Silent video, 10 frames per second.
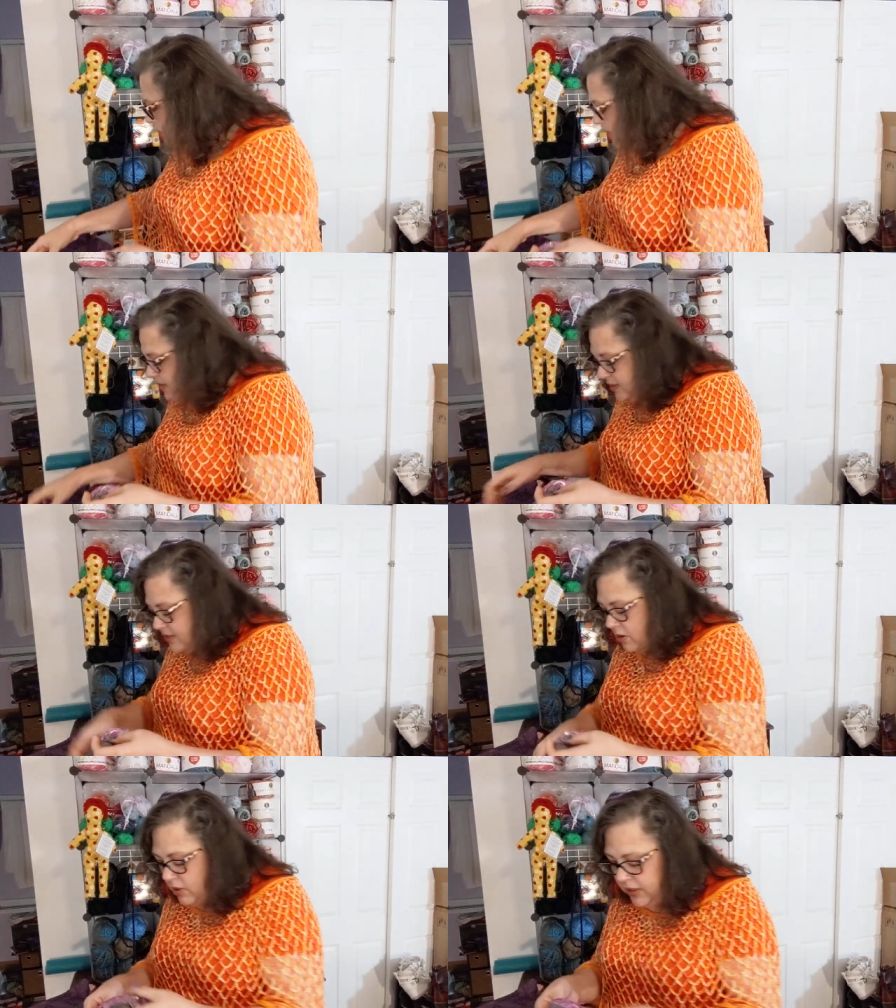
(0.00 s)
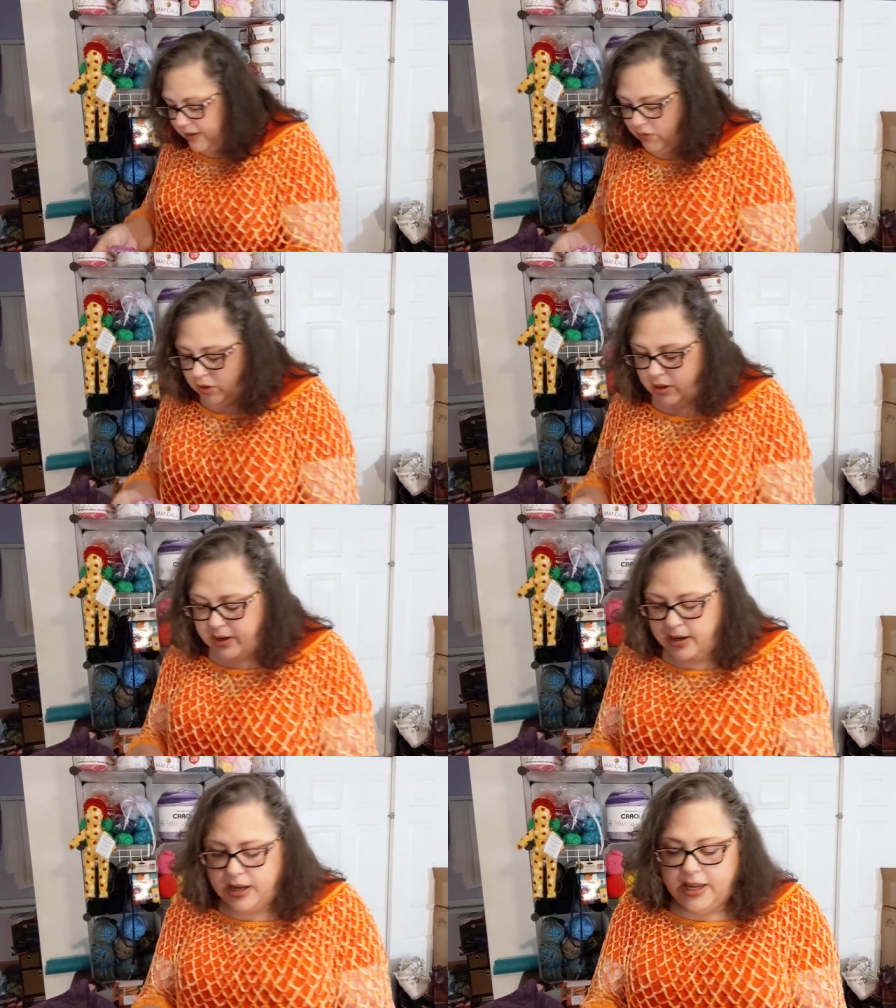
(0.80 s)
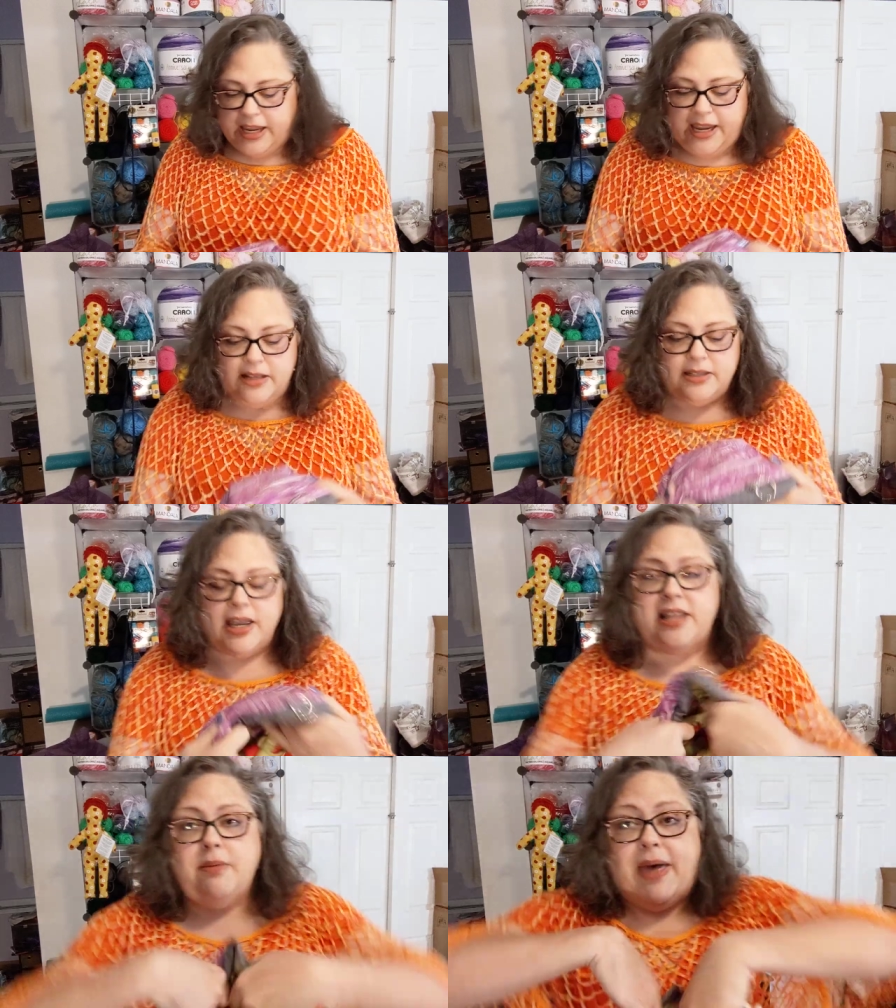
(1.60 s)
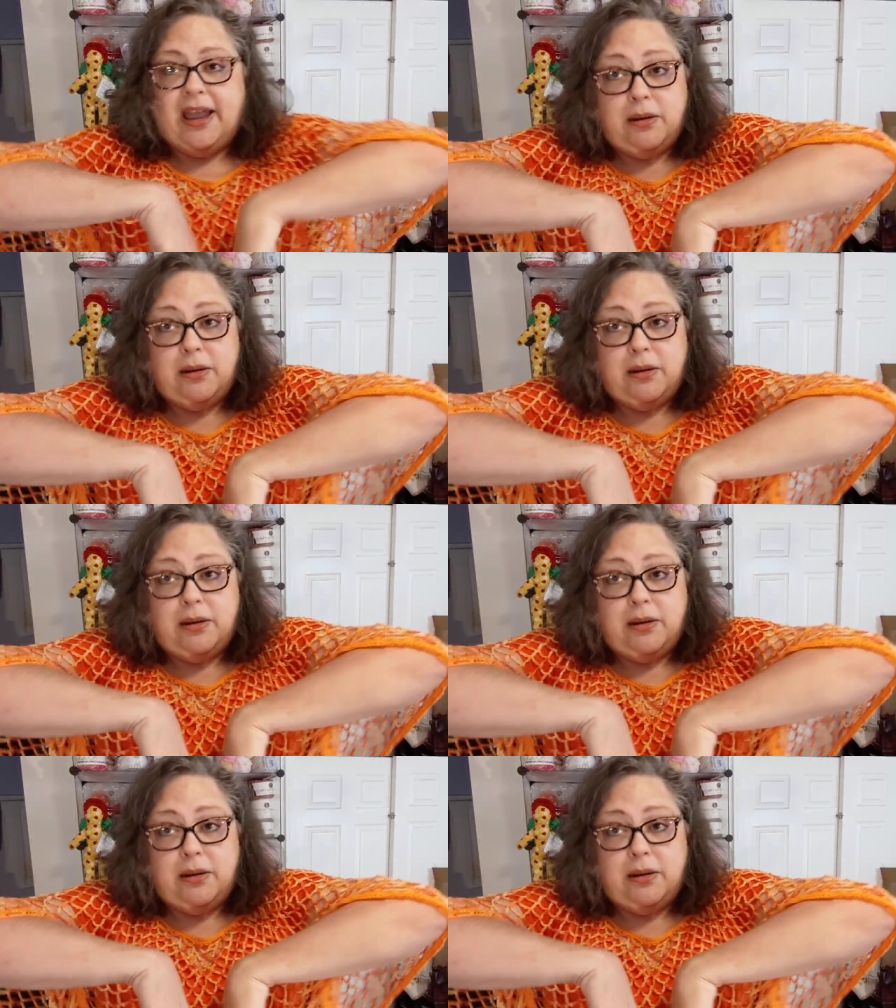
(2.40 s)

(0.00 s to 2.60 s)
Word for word: This is so clever. Inside the bag.